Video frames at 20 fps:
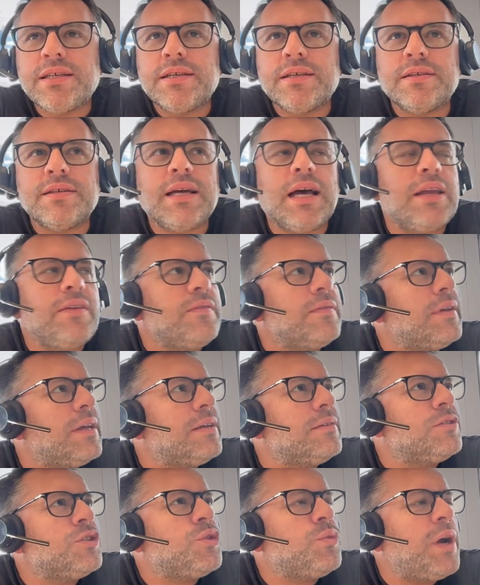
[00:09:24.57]
that I,
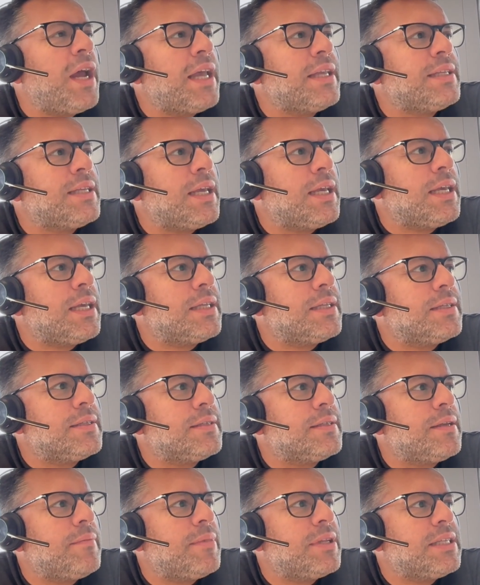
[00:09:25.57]
the way I take it
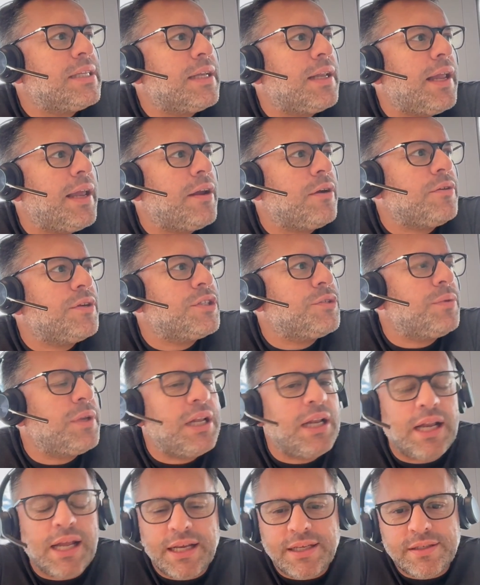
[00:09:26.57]
is semantic layer is
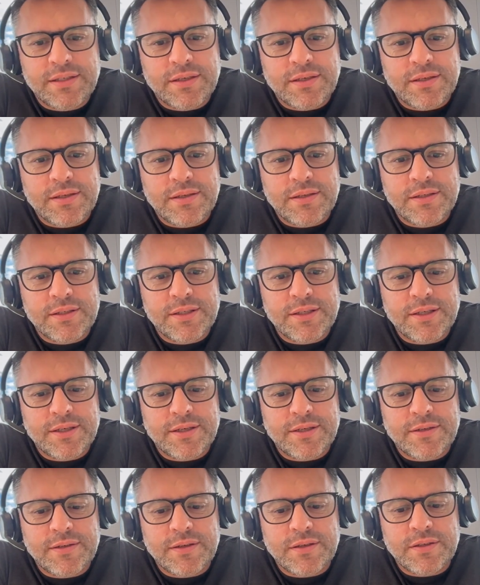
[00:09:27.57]
really like the
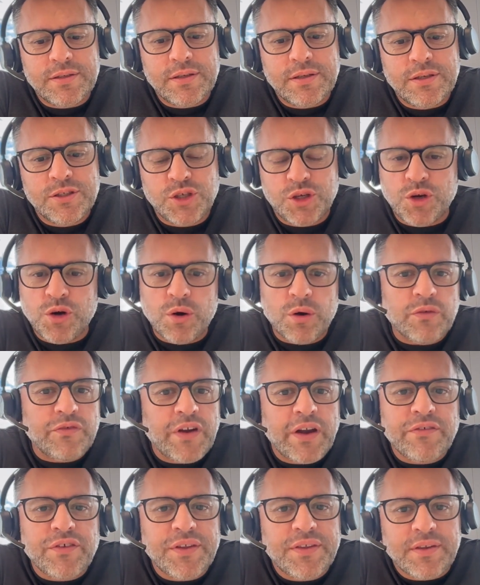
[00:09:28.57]
the the core
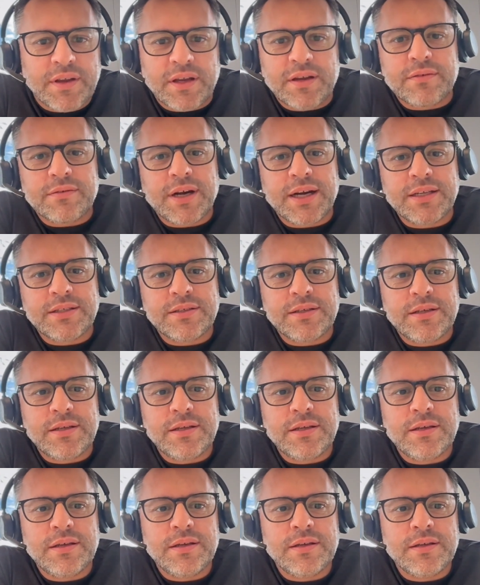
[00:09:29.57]
of everything, right?
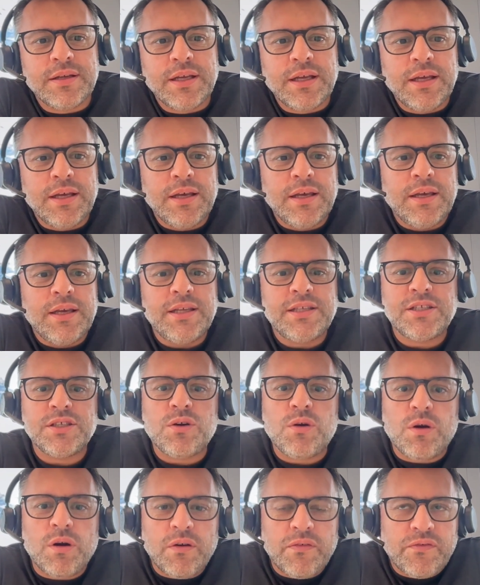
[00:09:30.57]
Mm-hmm. It's
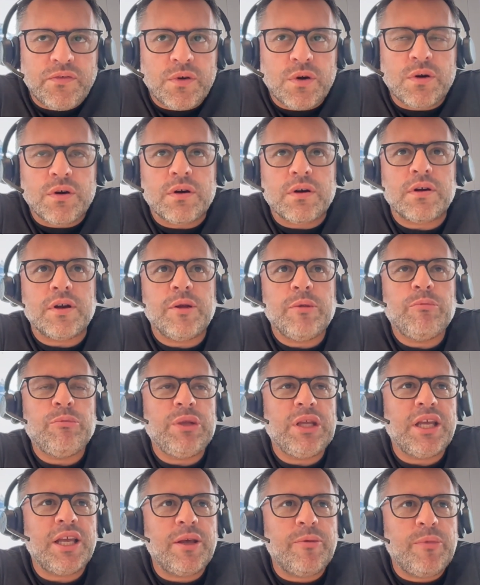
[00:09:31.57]
core for
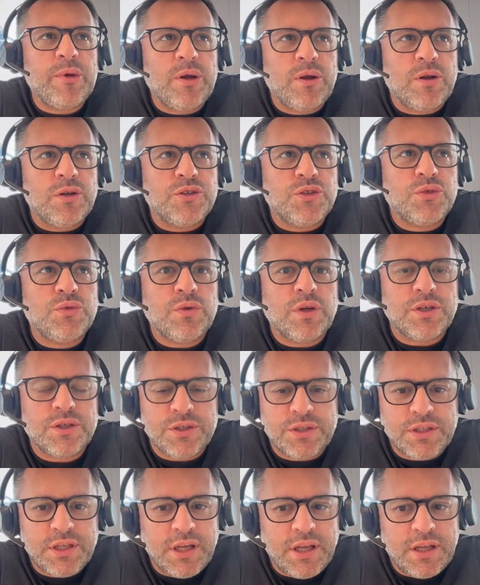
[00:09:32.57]
being able to
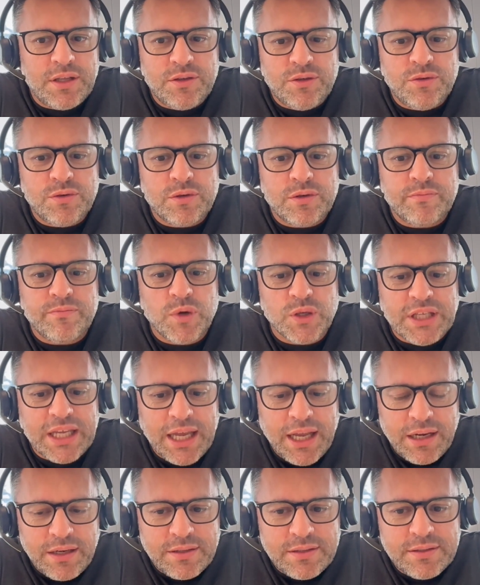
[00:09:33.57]
understand your
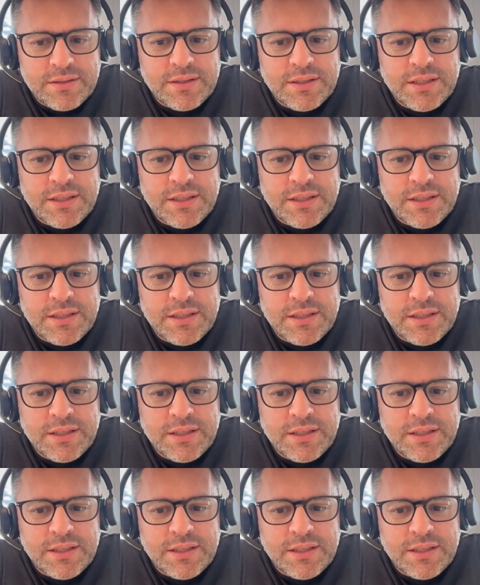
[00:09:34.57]
model,